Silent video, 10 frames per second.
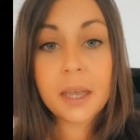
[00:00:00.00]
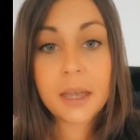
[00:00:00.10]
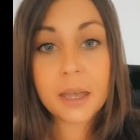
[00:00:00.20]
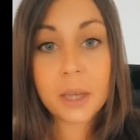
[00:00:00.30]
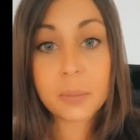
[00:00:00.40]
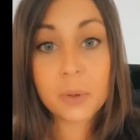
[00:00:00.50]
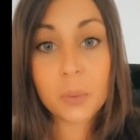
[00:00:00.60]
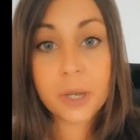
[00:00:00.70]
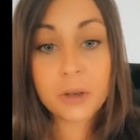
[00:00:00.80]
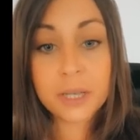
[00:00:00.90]

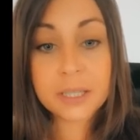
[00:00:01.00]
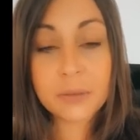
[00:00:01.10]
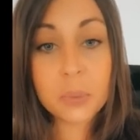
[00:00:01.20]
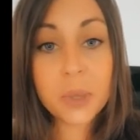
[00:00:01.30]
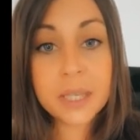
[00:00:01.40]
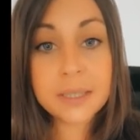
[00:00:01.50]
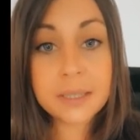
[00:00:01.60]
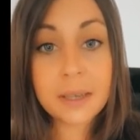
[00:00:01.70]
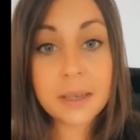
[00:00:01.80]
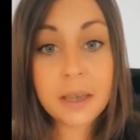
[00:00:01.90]
We're going to have the best
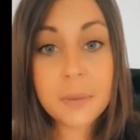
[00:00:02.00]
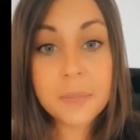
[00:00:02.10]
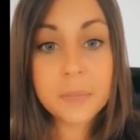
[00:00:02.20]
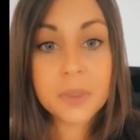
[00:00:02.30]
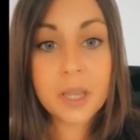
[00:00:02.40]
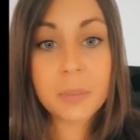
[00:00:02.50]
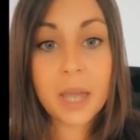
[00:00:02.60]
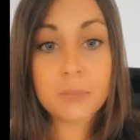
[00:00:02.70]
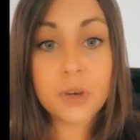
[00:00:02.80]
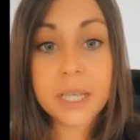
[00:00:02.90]
year.
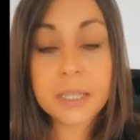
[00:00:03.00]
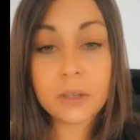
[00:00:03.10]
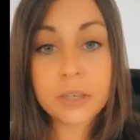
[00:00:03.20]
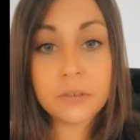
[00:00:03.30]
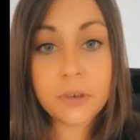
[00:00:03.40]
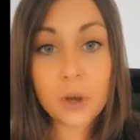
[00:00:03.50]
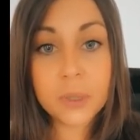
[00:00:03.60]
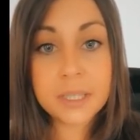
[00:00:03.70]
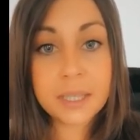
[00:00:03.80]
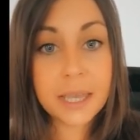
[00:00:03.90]
I'm really looking
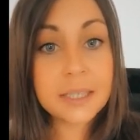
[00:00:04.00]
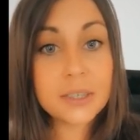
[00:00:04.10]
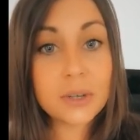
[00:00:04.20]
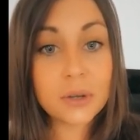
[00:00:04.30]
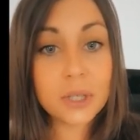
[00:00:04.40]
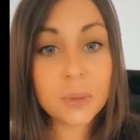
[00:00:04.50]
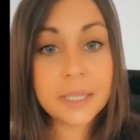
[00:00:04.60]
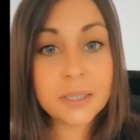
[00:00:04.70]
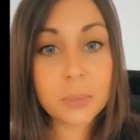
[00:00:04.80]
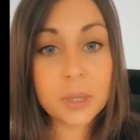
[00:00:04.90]
forward to getting to know you a
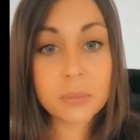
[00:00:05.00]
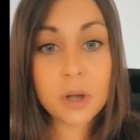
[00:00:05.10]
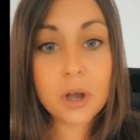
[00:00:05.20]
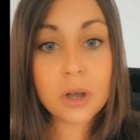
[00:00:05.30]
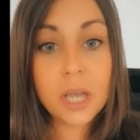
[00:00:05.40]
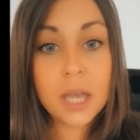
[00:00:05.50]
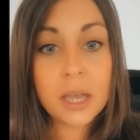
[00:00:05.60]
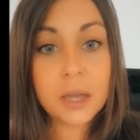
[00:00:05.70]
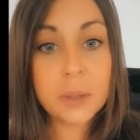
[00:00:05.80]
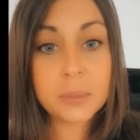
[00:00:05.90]
little bit more.
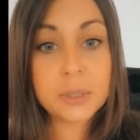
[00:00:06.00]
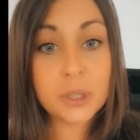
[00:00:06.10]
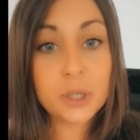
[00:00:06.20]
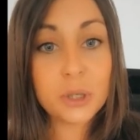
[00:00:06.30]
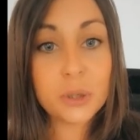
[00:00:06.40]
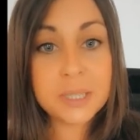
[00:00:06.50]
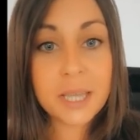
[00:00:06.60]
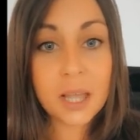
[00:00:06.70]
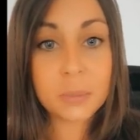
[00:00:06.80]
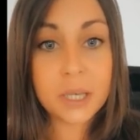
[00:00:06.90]
You can come and
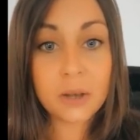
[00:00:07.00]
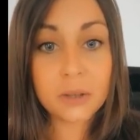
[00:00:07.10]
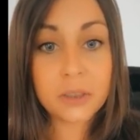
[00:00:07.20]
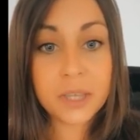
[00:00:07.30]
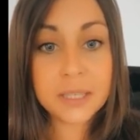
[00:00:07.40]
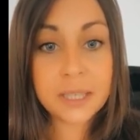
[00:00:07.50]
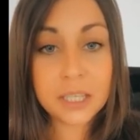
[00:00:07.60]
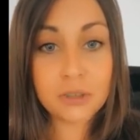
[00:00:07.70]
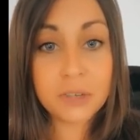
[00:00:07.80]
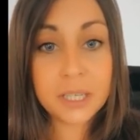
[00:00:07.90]
tell me all the things that
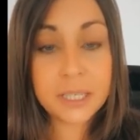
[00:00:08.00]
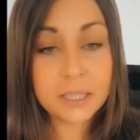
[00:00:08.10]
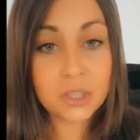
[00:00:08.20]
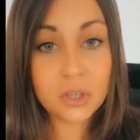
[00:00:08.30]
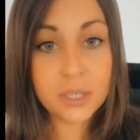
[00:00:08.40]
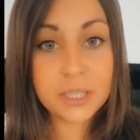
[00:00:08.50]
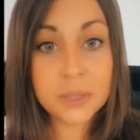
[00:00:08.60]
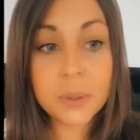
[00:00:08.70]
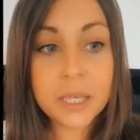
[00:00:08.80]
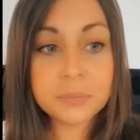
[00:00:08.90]
you really enjoy
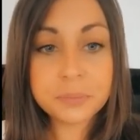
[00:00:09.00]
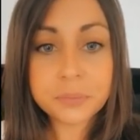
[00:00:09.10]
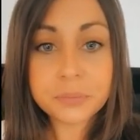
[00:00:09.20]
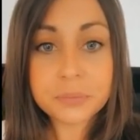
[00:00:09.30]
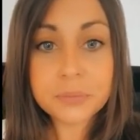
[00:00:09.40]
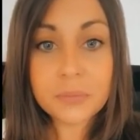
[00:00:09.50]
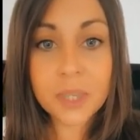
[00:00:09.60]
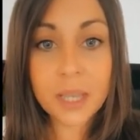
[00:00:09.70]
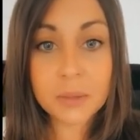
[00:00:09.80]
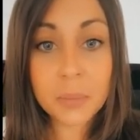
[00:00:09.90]
doing
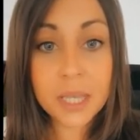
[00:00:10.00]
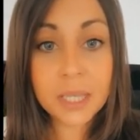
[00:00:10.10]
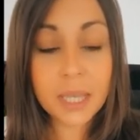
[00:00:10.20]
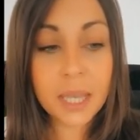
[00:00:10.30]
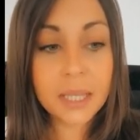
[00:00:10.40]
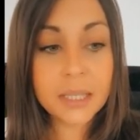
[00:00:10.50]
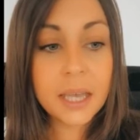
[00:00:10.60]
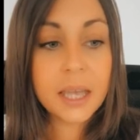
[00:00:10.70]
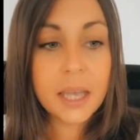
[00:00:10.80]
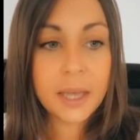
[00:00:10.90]
and making.
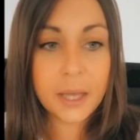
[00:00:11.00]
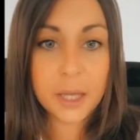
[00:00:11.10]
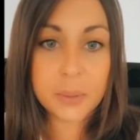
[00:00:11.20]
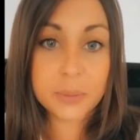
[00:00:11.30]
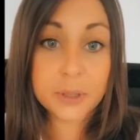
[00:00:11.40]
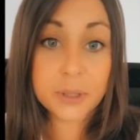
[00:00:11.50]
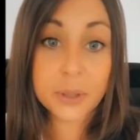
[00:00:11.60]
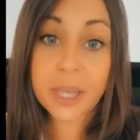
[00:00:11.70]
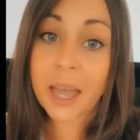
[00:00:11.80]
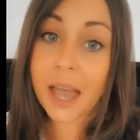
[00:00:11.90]
So
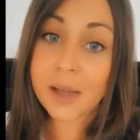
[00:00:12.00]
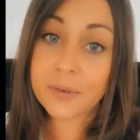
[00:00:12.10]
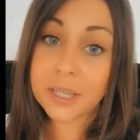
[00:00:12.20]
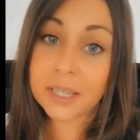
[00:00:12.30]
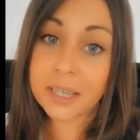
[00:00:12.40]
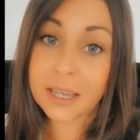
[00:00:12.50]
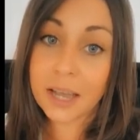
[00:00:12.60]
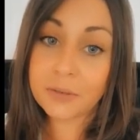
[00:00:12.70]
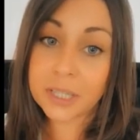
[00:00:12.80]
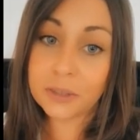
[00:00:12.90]
yeah, I
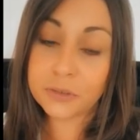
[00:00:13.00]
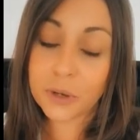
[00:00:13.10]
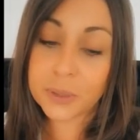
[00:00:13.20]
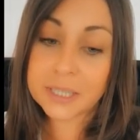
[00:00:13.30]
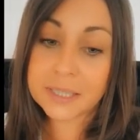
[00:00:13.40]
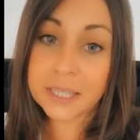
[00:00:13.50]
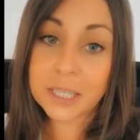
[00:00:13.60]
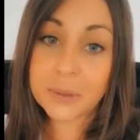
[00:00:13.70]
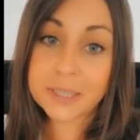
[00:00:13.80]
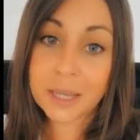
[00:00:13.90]
really look forward to seeing
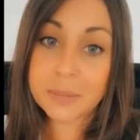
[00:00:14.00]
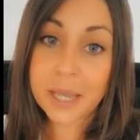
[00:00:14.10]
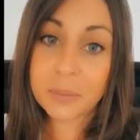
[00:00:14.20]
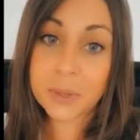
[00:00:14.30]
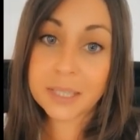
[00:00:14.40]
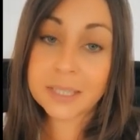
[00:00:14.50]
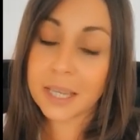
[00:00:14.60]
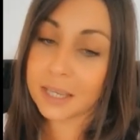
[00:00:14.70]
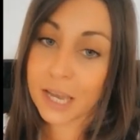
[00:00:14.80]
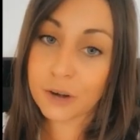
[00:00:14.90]
you in September.
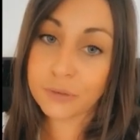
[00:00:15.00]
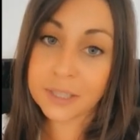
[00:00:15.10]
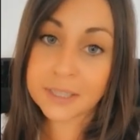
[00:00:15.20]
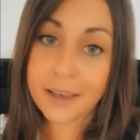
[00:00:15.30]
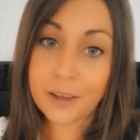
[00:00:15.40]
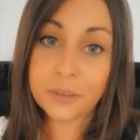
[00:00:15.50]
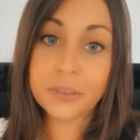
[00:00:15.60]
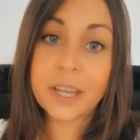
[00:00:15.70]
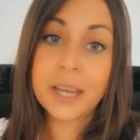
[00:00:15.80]
Take care of yourself.